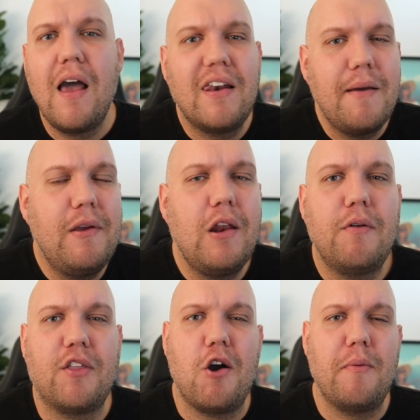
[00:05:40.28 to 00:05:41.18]
Let me know
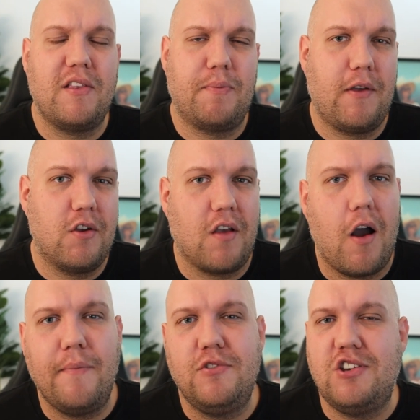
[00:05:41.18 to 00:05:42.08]
in the comments, because
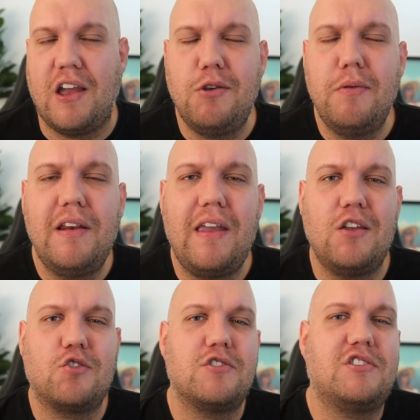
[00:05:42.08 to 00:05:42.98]
I'm genuinely
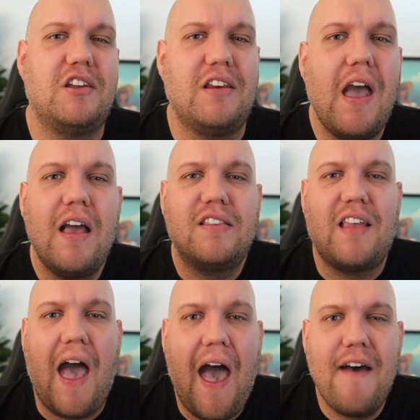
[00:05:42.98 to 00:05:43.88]
interested to
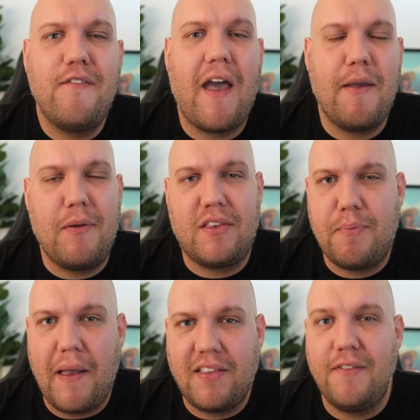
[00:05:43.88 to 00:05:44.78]
have a
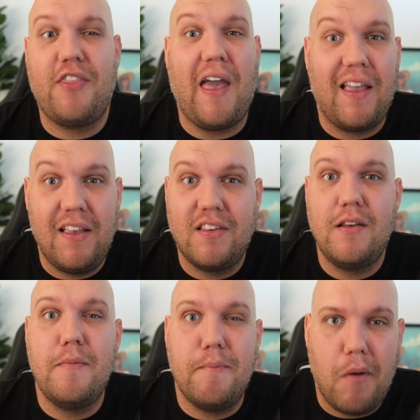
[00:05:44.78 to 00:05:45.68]
perspective that
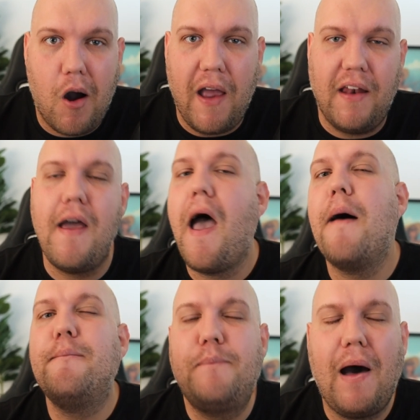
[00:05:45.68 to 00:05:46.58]
isn't mine.
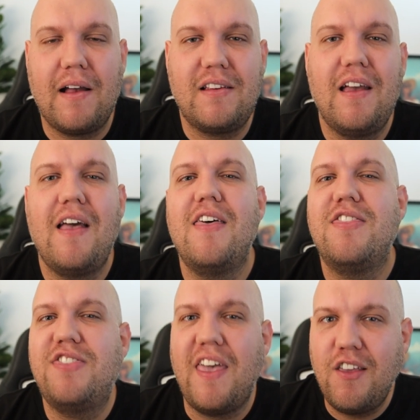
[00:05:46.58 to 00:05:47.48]
But
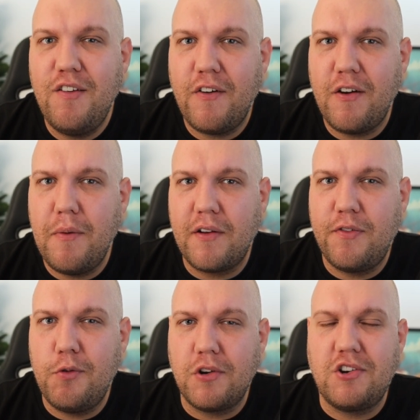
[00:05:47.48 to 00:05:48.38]
thank you very much
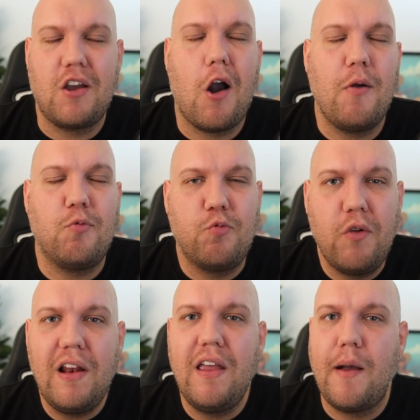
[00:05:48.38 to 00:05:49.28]
for watching. I
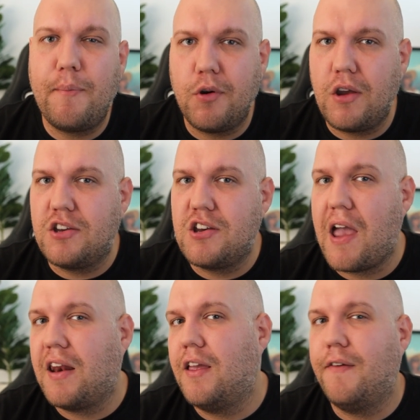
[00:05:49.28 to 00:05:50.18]
really
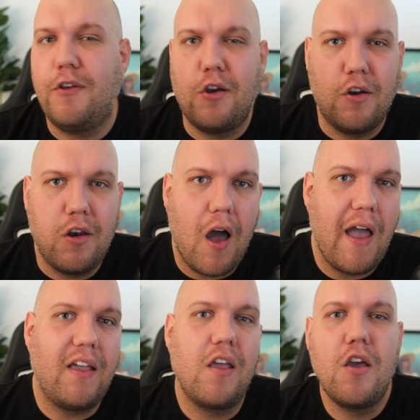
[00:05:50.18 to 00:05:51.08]
appreciate it. If you could
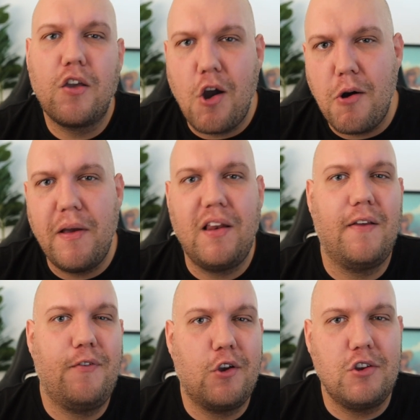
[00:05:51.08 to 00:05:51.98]
like, comment,
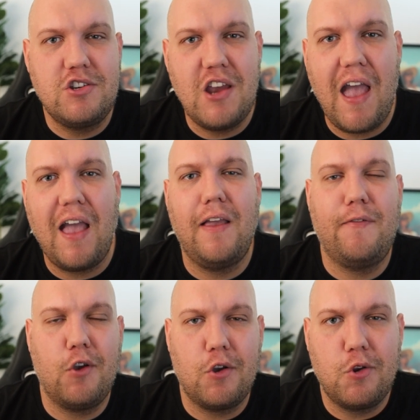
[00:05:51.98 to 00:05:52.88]
if you could share,
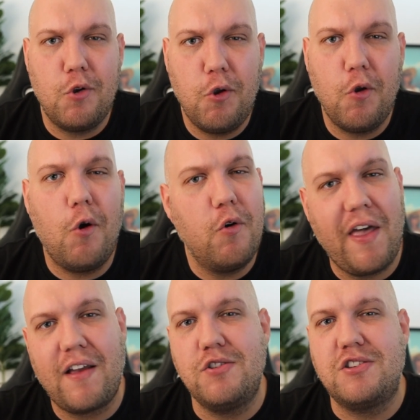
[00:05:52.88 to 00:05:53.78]
if you could do all
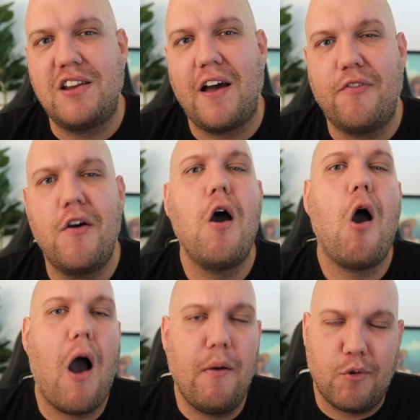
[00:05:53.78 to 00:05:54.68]
that good stuff,
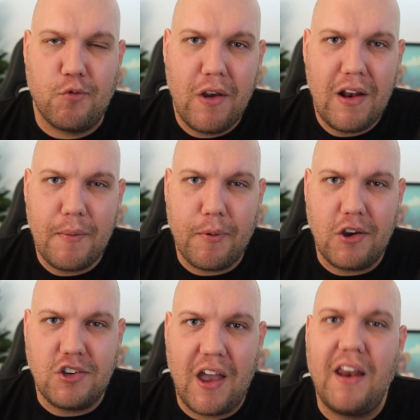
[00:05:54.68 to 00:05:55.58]
I would really
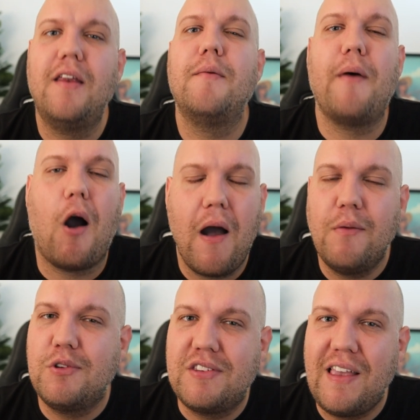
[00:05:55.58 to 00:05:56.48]
appreciate it. But I
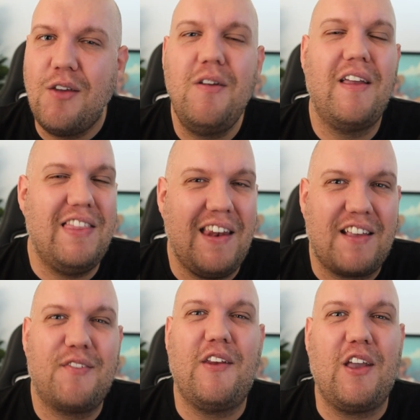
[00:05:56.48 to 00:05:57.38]
will see you in the
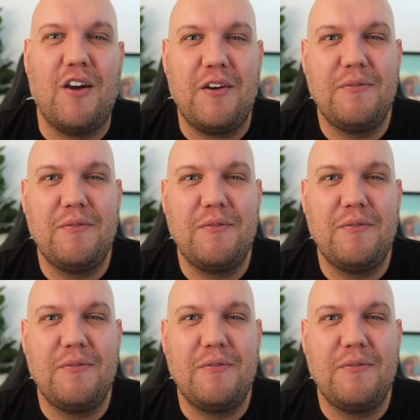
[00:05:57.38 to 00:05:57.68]
next video.